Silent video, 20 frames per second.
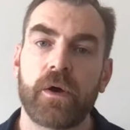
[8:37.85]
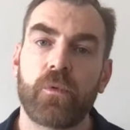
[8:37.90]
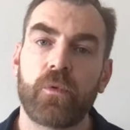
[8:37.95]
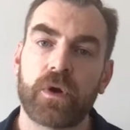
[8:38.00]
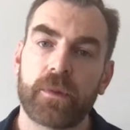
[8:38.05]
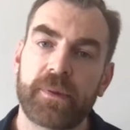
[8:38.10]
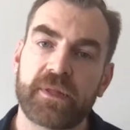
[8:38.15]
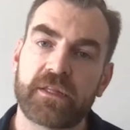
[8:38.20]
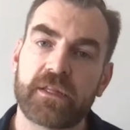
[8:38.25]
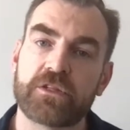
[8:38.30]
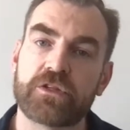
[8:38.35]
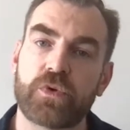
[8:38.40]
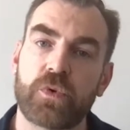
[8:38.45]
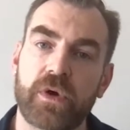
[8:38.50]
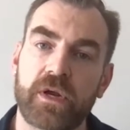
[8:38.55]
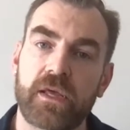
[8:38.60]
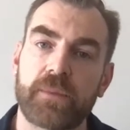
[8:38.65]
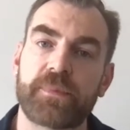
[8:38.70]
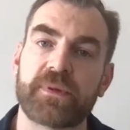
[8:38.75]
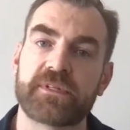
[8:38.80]
What about the
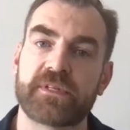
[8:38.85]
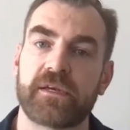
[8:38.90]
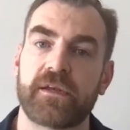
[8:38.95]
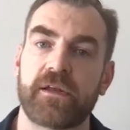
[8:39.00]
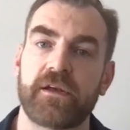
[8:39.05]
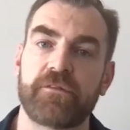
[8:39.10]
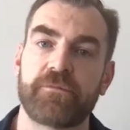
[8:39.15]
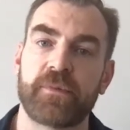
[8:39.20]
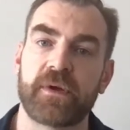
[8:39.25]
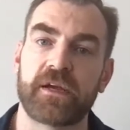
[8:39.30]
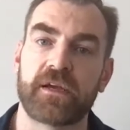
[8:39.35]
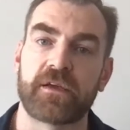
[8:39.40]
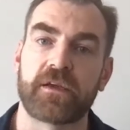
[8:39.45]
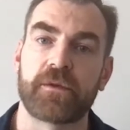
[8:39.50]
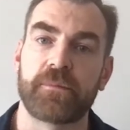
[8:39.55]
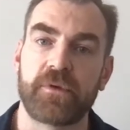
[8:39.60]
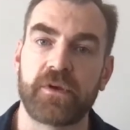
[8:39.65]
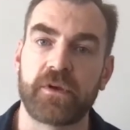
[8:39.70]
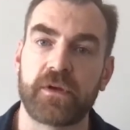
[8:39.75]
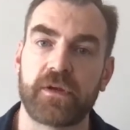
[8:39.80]
20% of my
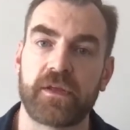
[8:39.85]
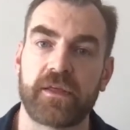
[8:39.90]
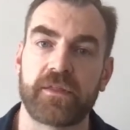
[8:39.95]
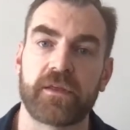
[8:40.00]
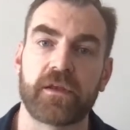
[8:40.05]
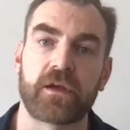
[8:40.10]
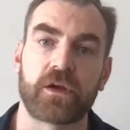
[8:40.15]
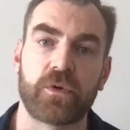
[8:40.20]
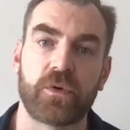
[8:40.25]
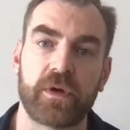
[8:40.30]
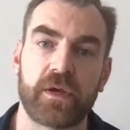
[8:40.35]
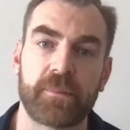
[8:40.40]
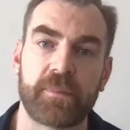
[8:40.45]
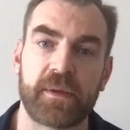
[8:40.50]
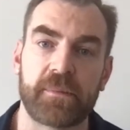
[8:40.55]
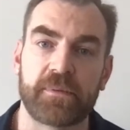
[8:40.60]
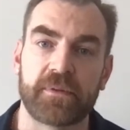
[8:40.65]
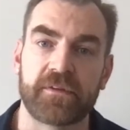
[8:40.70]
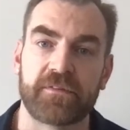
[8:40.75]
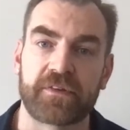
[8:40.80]
community that are queer
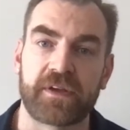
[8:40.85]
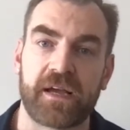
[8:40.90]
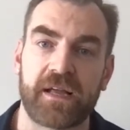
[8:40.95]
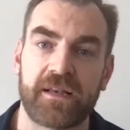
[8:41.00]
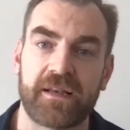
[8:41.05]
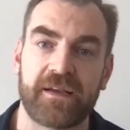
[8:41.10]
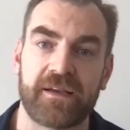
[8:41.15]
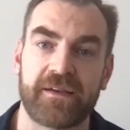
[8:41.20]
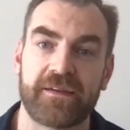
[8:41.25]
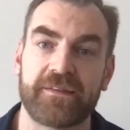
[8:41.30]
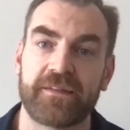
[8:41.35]
people of color,